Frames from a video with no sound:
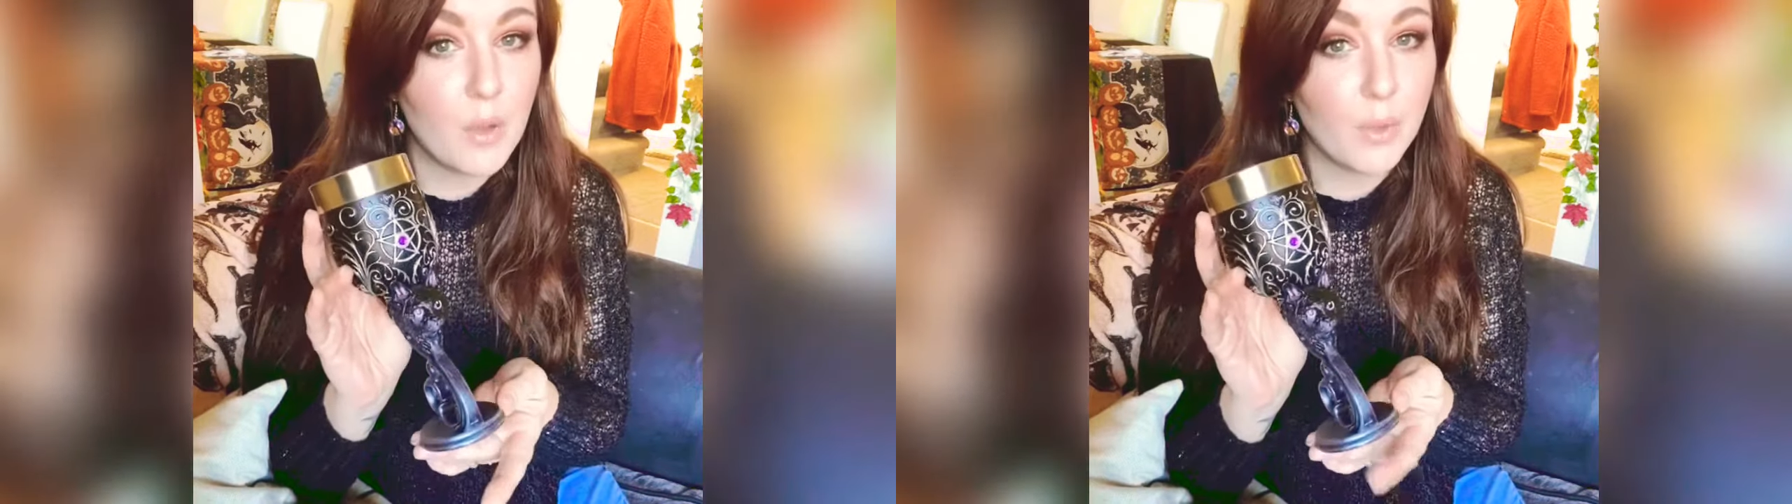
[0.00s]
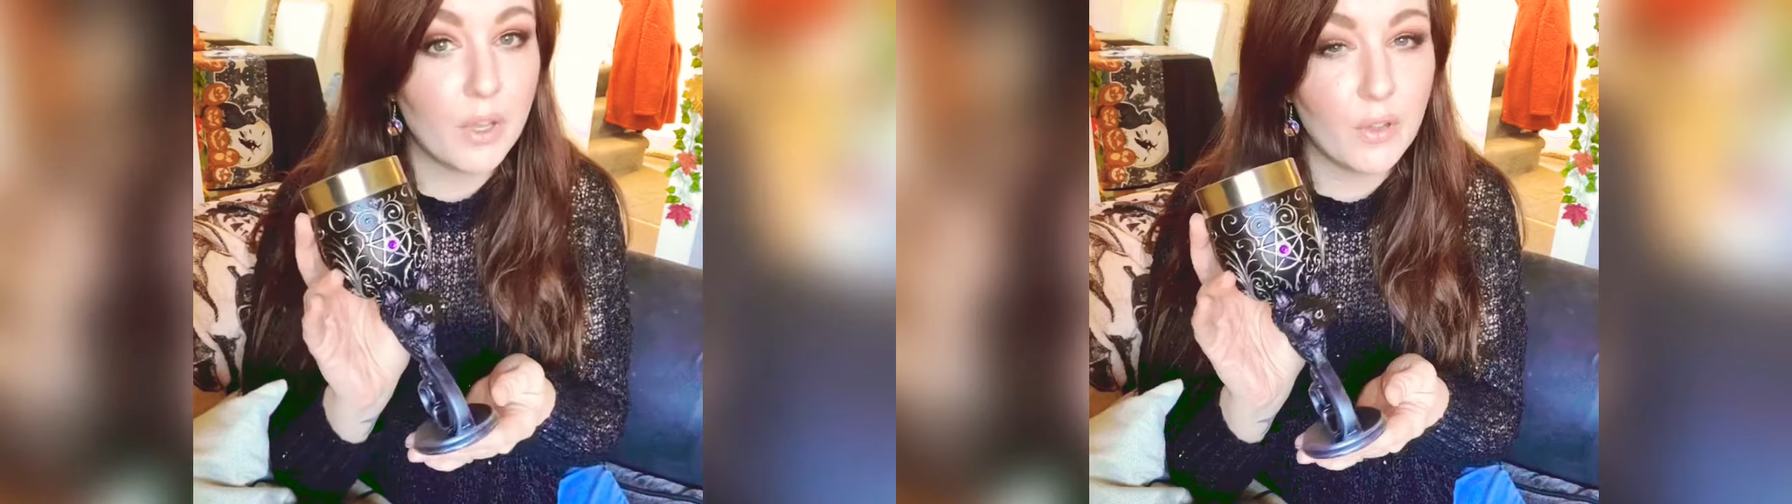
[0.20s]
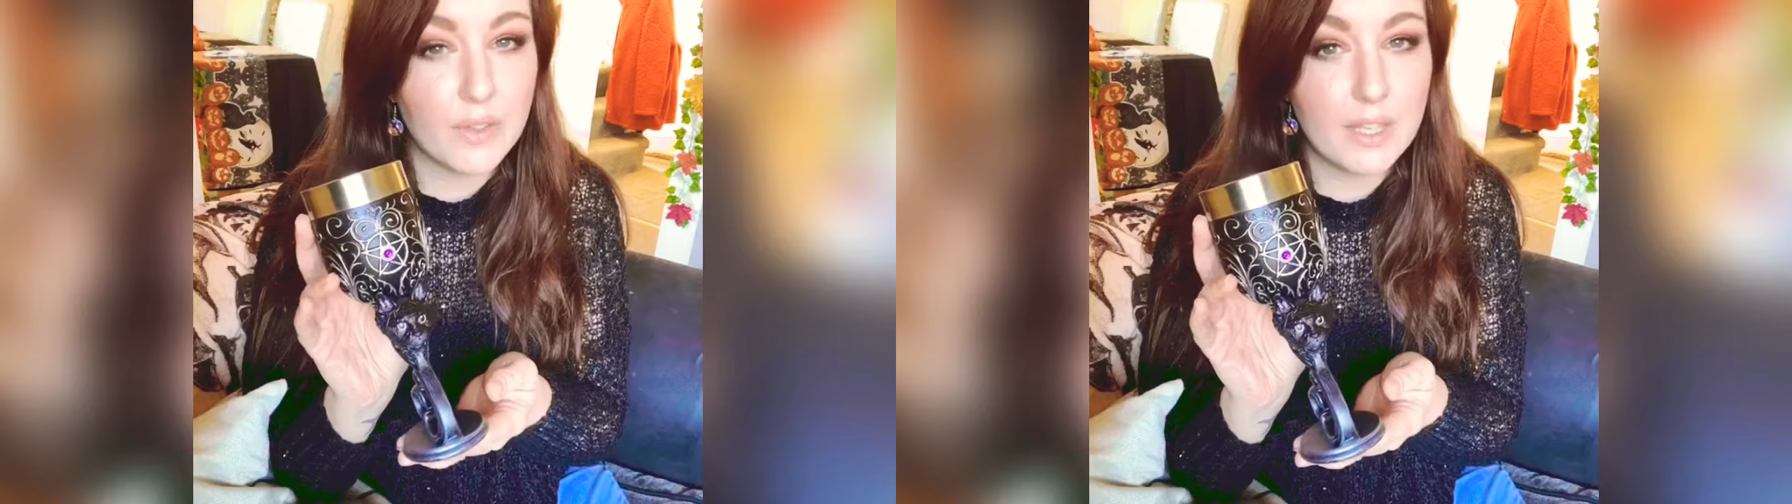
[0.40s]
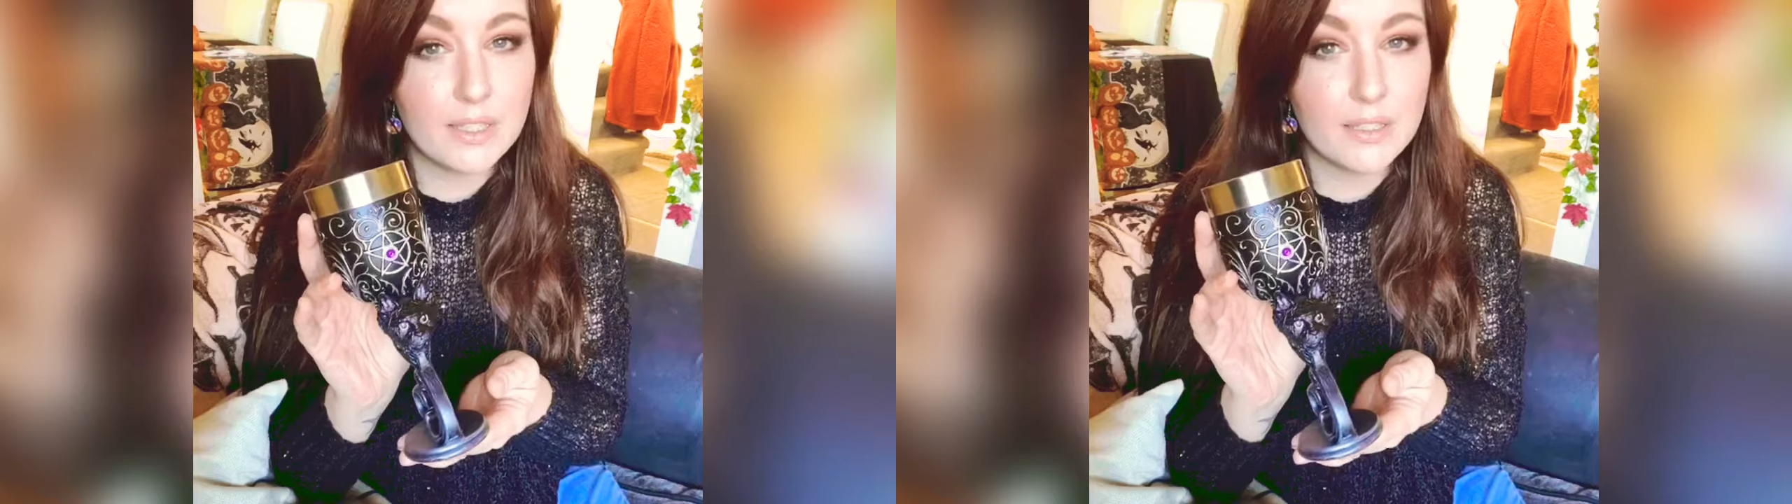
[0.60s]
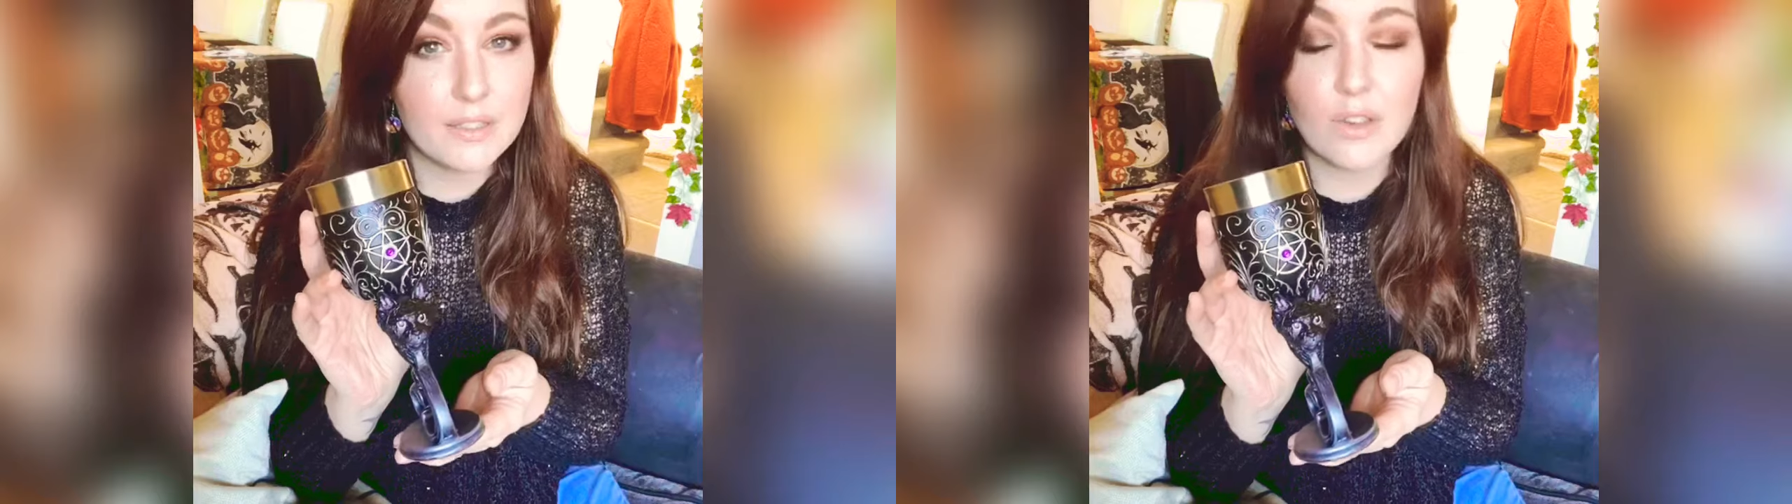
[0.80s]
We got these
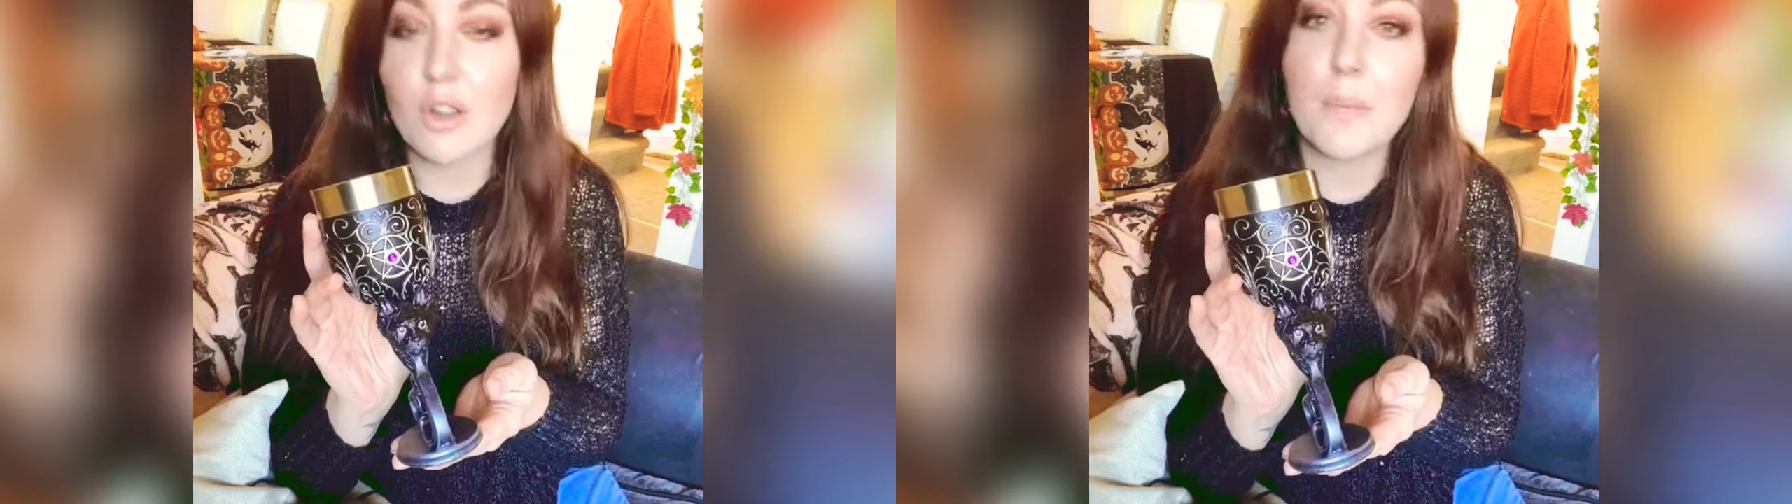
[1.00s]
in stock